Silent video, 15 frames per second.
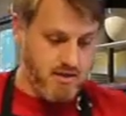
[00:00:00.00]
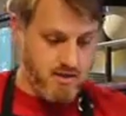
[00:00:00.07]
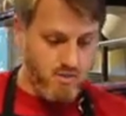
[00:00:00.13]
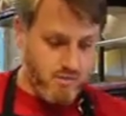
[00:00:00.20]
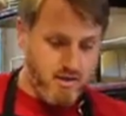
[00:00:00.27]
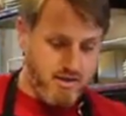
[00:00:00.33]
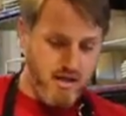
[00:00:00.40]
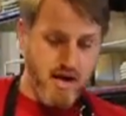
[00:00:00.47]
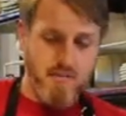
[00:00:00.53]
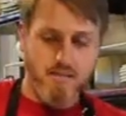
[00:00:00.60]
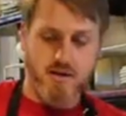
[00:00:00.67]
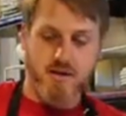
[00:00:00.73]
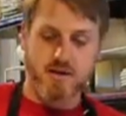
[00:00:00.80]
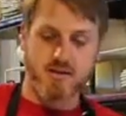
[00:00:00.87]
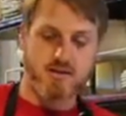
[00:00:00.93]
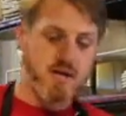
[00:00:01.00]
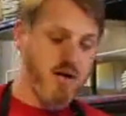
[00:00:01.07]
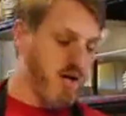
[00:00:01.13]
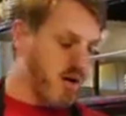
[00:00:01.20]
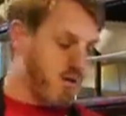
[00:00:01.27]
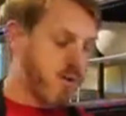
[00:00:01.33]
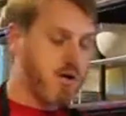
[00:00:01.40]
You want that because
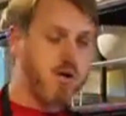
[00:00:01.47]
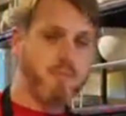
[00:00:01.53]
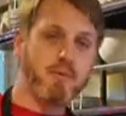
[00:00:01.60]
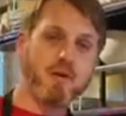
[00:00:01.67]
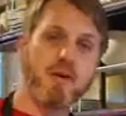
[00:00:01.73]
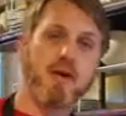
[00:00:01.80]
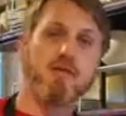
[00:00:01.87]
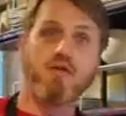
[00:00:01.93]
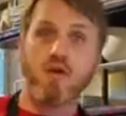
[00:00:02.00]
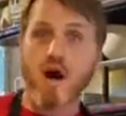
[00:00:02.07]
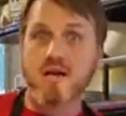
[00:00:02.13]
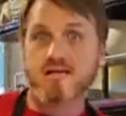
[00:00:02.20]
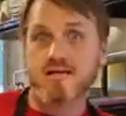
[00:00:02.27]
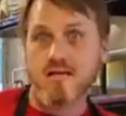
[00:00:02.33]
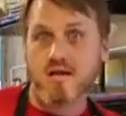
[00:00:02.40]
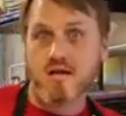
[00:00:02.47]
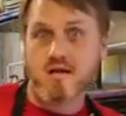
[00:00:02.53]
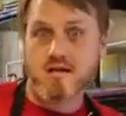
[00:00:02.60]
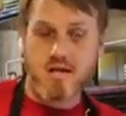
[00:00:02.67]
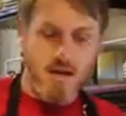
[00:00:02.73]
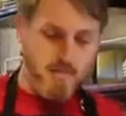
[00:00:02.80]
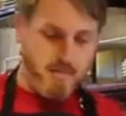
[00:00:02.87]
we're gonna put a frosting on
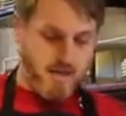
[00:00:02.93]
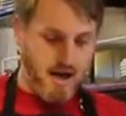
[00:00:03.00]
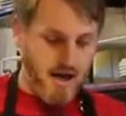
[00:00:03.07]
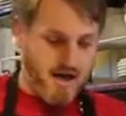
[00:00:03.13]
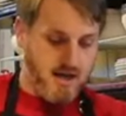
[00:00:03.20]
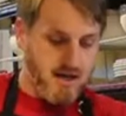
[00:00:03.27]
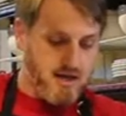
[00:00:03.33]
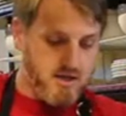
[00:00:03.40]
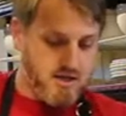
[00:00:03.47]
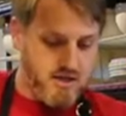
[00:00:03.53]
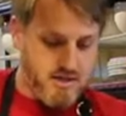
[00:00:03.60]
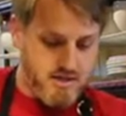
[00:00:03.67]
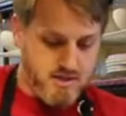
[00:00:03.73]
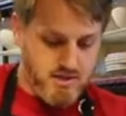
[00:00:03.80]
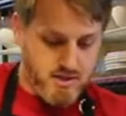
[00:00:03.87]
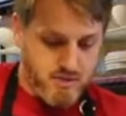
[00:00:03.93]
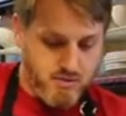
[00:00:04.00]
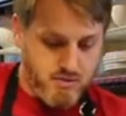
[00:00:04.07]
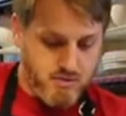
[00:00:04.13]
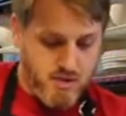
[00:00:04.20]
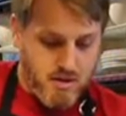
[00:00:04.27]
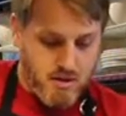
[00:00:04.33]
top of that just
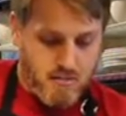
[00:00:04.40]
to,